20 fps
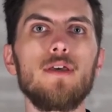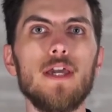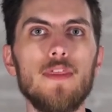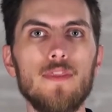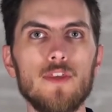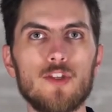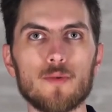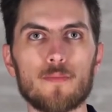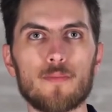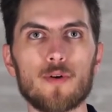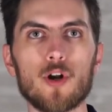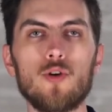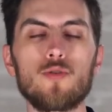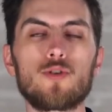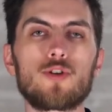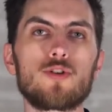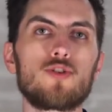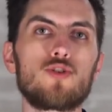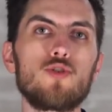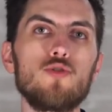In this
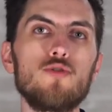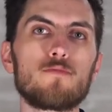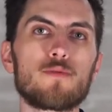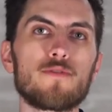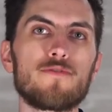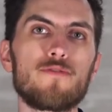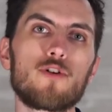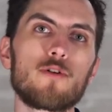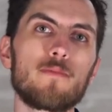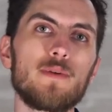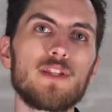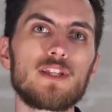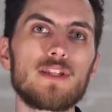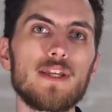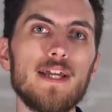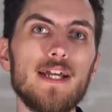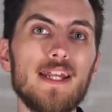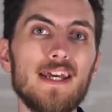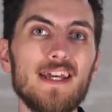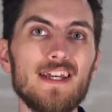approach, student performance
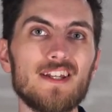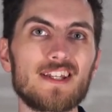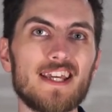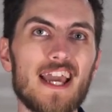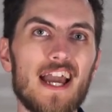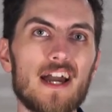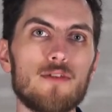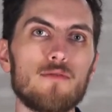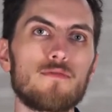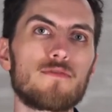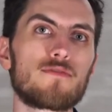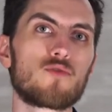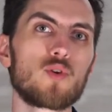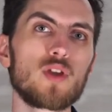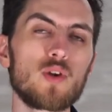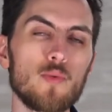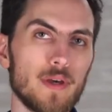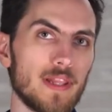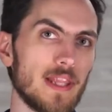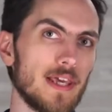data is gathered
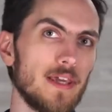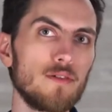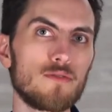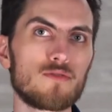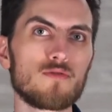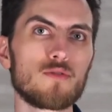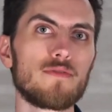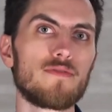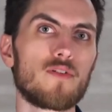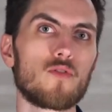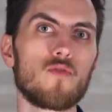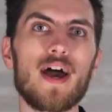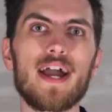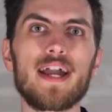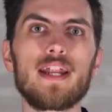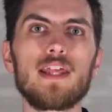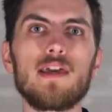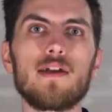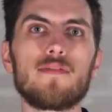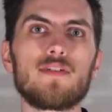frequently through a
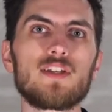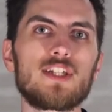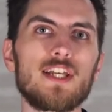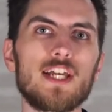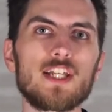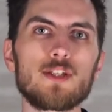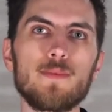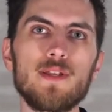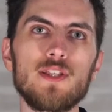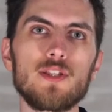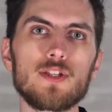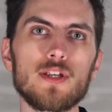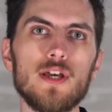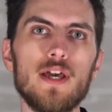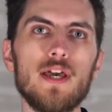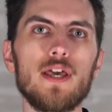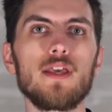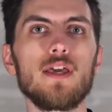variety of assessments